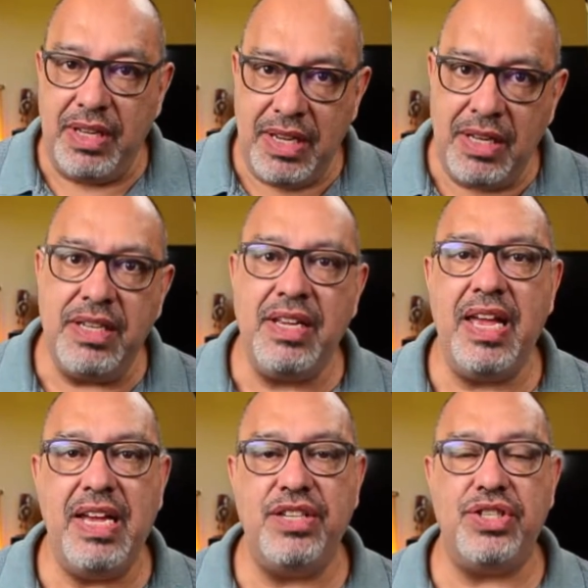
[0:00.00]

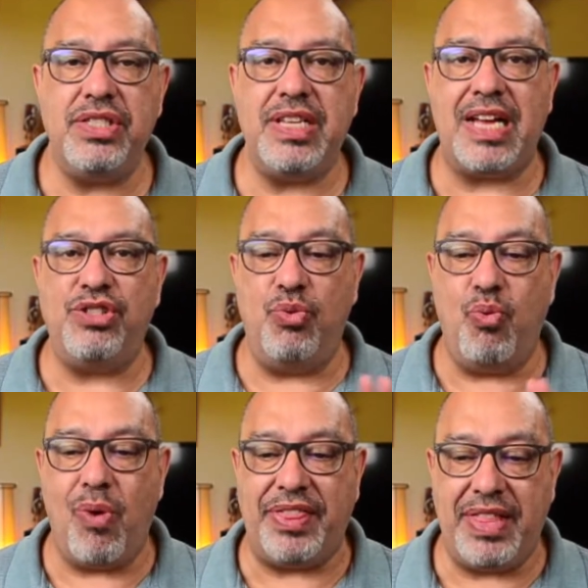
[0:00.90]
indications as to
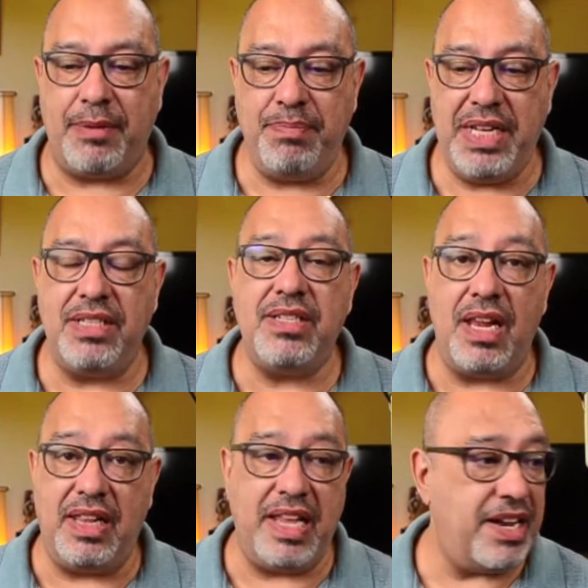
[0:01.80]
what that means
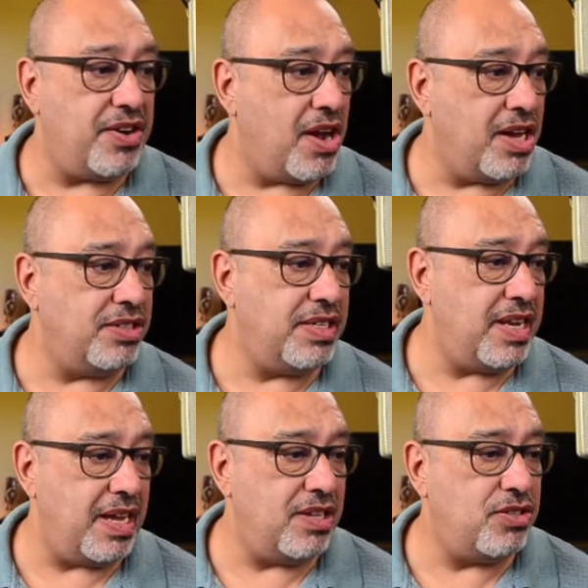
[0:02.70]
later on today.